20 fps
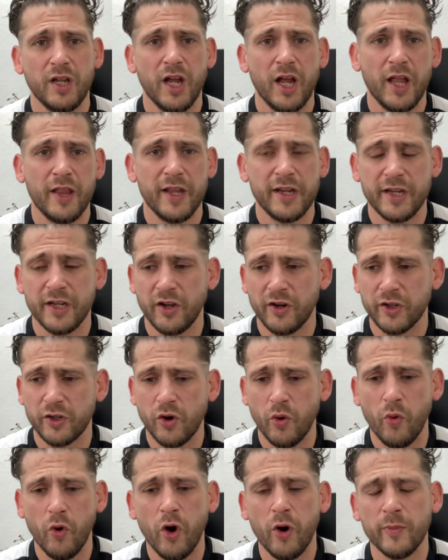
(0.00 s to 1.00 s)
and then you got to
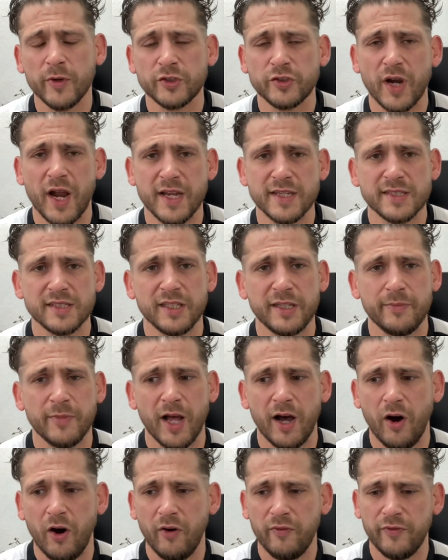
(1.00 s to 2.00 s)
go home and try and sleep that
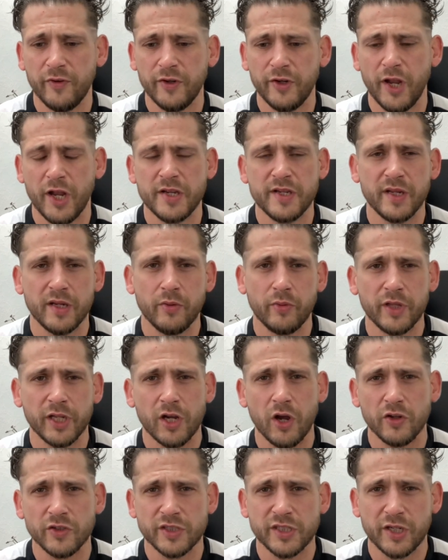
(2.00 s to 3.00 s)
off and deal with the
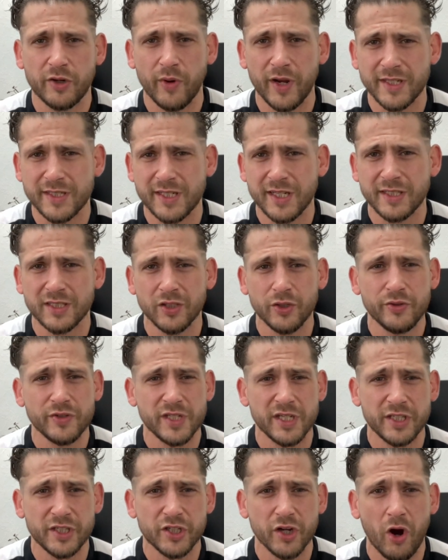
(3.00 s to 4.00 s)
consequences,
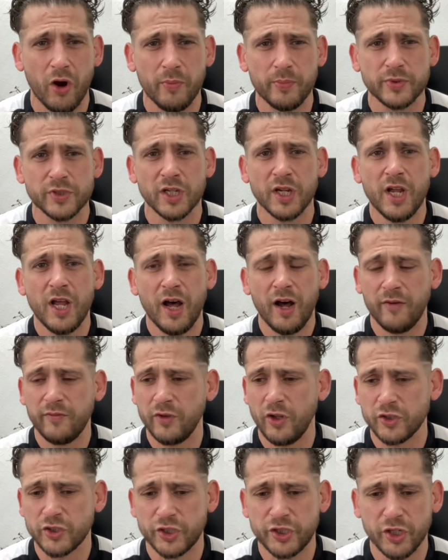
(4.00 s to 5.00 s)
losing jobs. I've
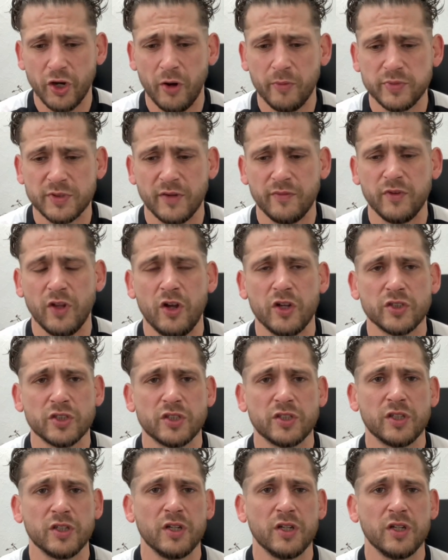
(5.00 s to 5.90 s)
lost jobs. I've lost